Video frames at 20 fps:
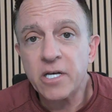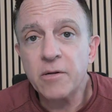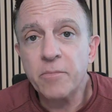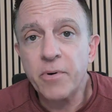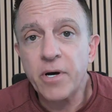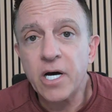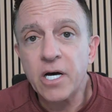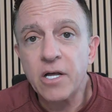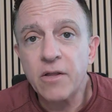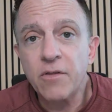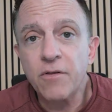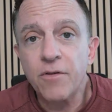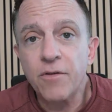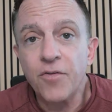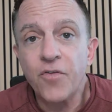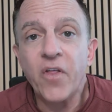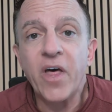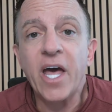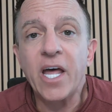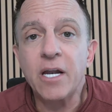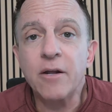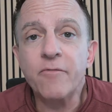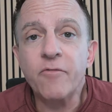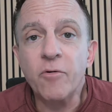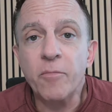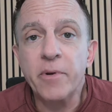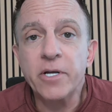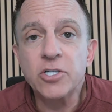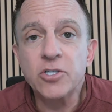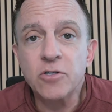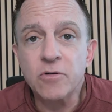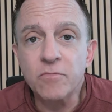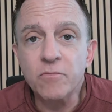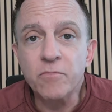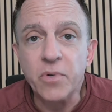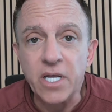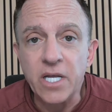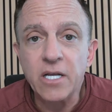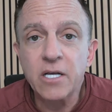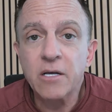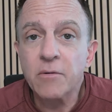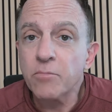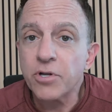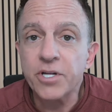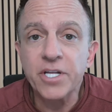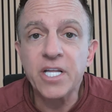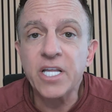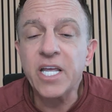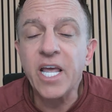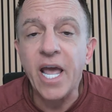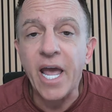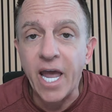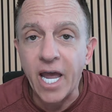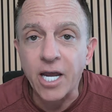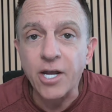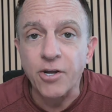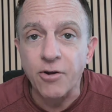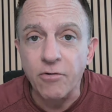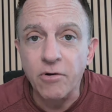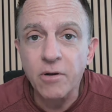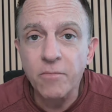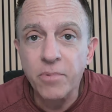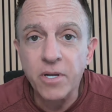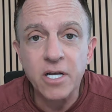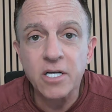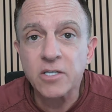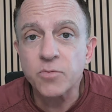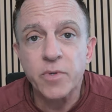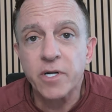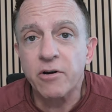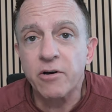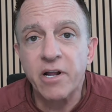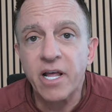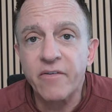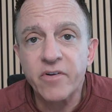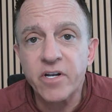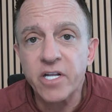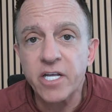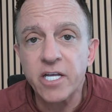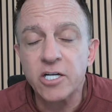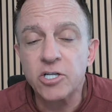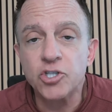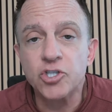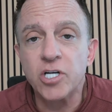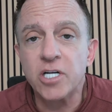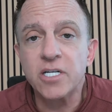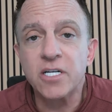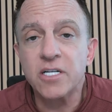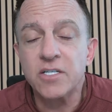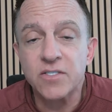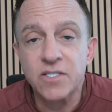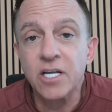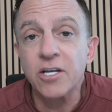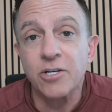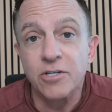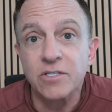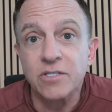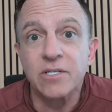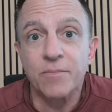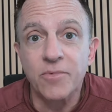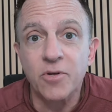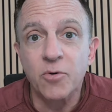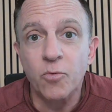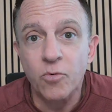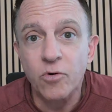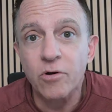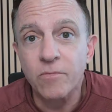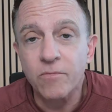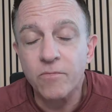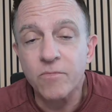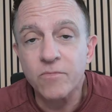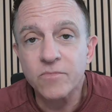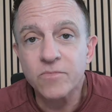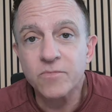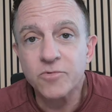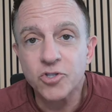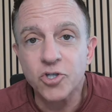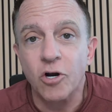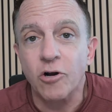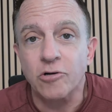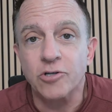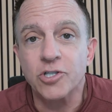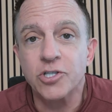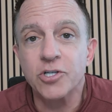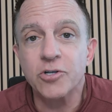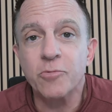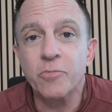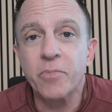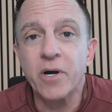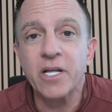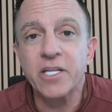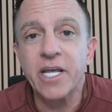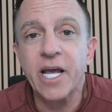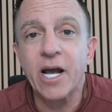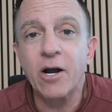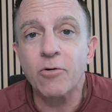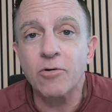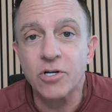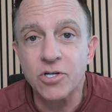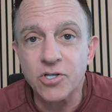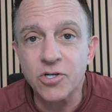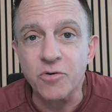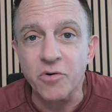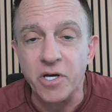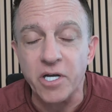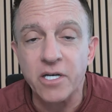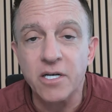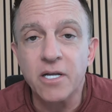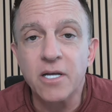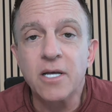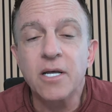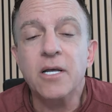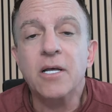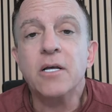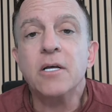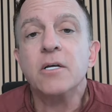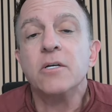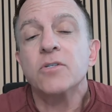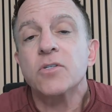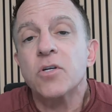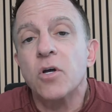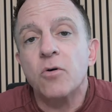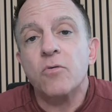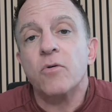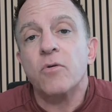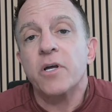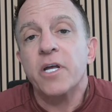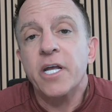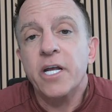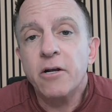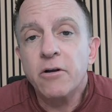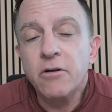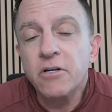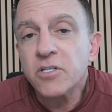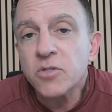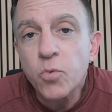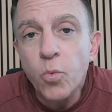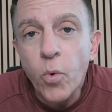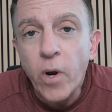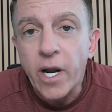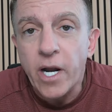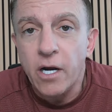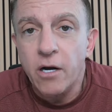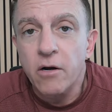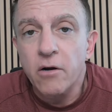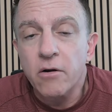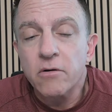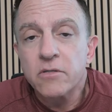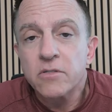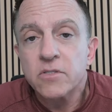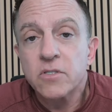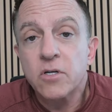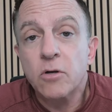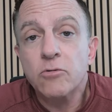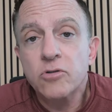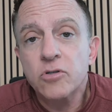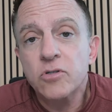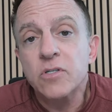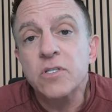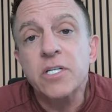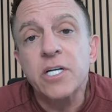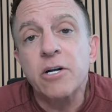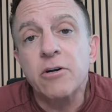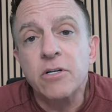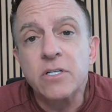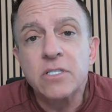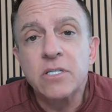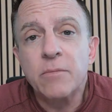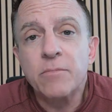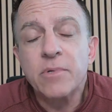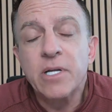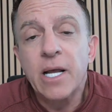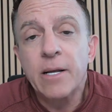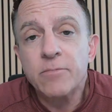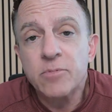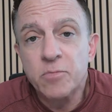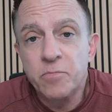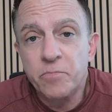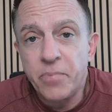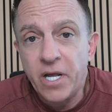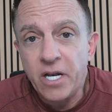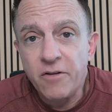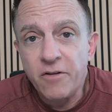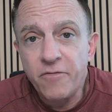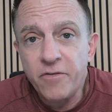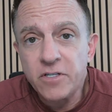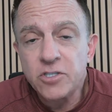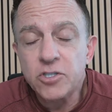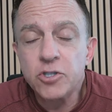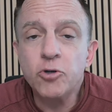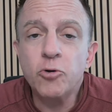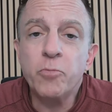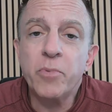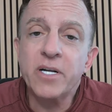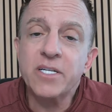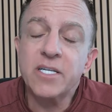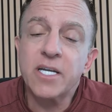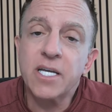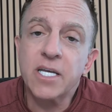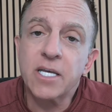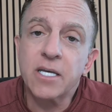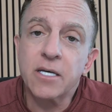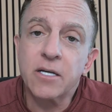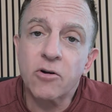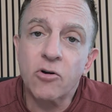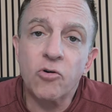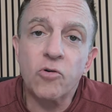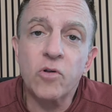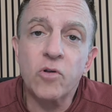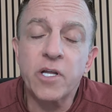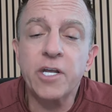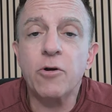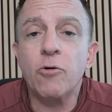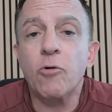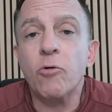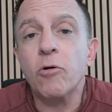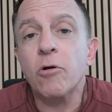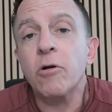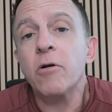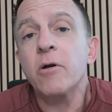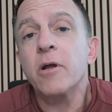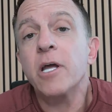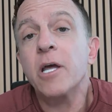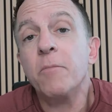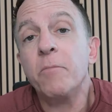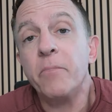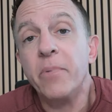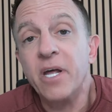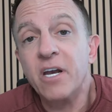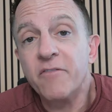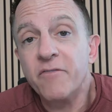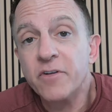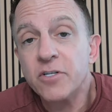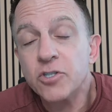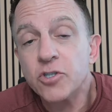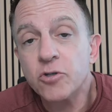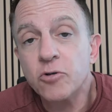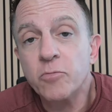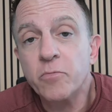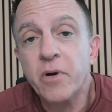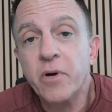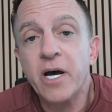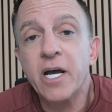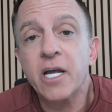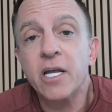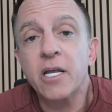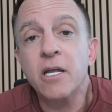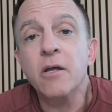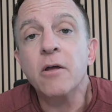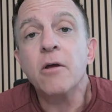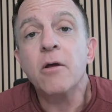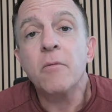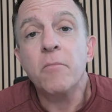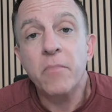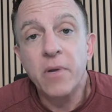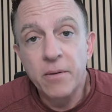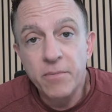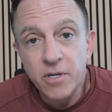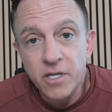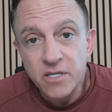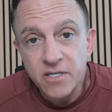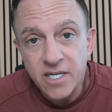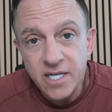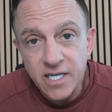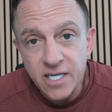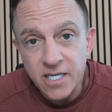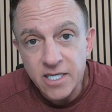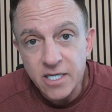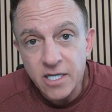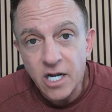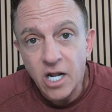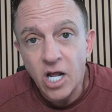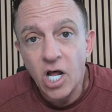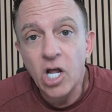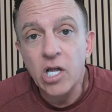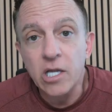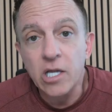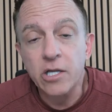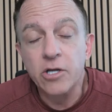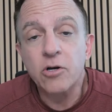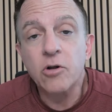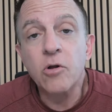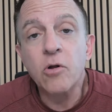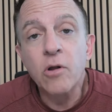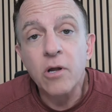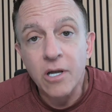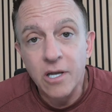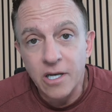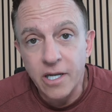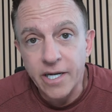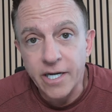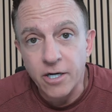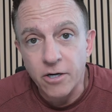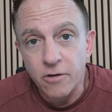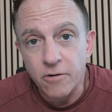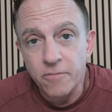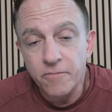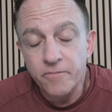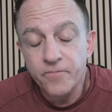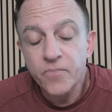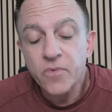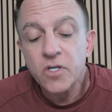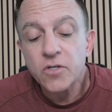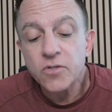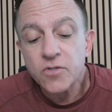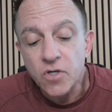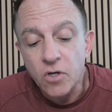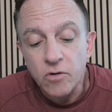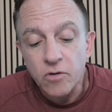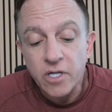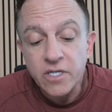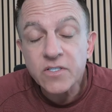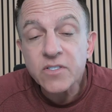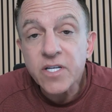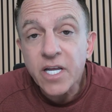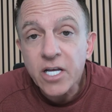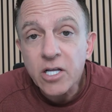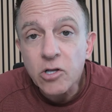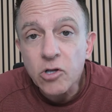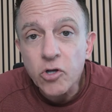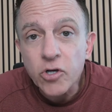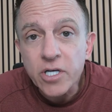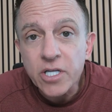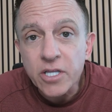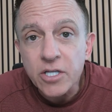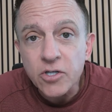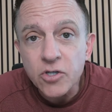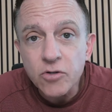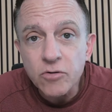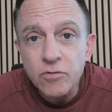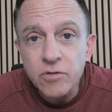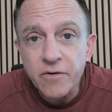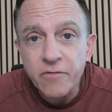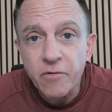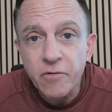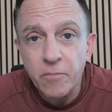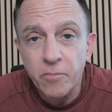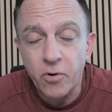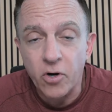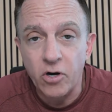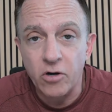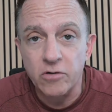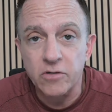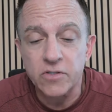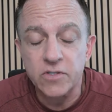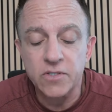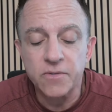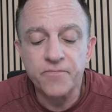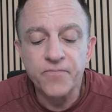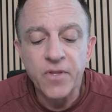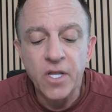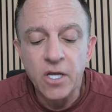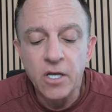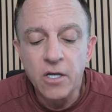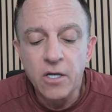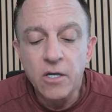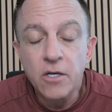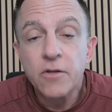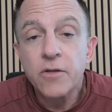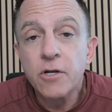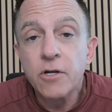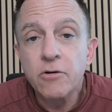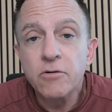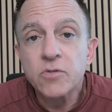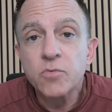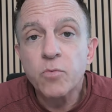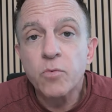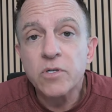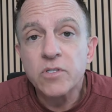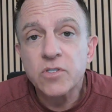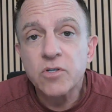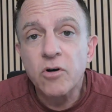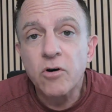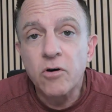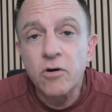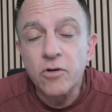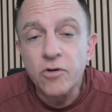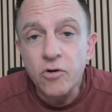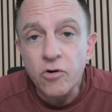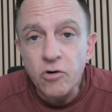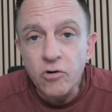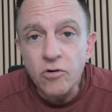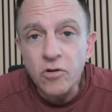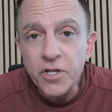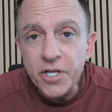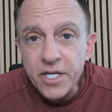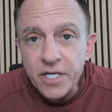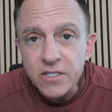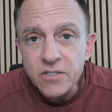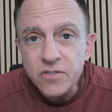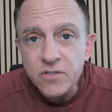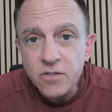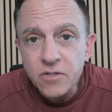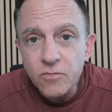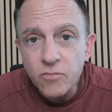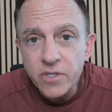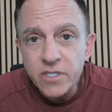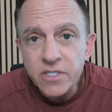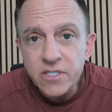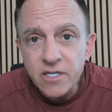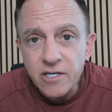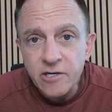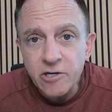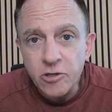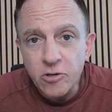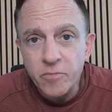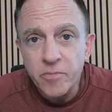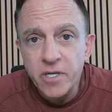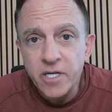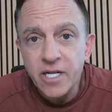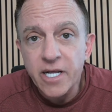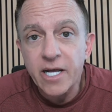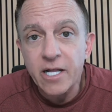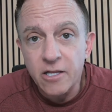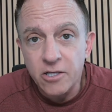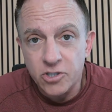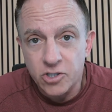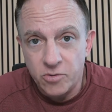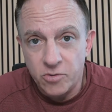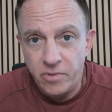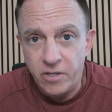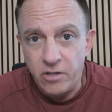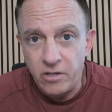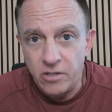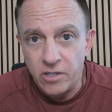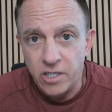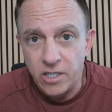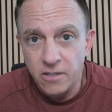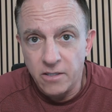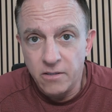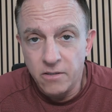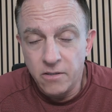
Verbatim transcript: upon that information being completely accurate because we don't have any agenda to sell you something. We're charging you by the hour to do it. So here is where Social Security sometimes benefits you by taking it early or it benefits you by maybe taking it a little later. So let's take a look at the two different parts there is what's called earliest retirement eligibility.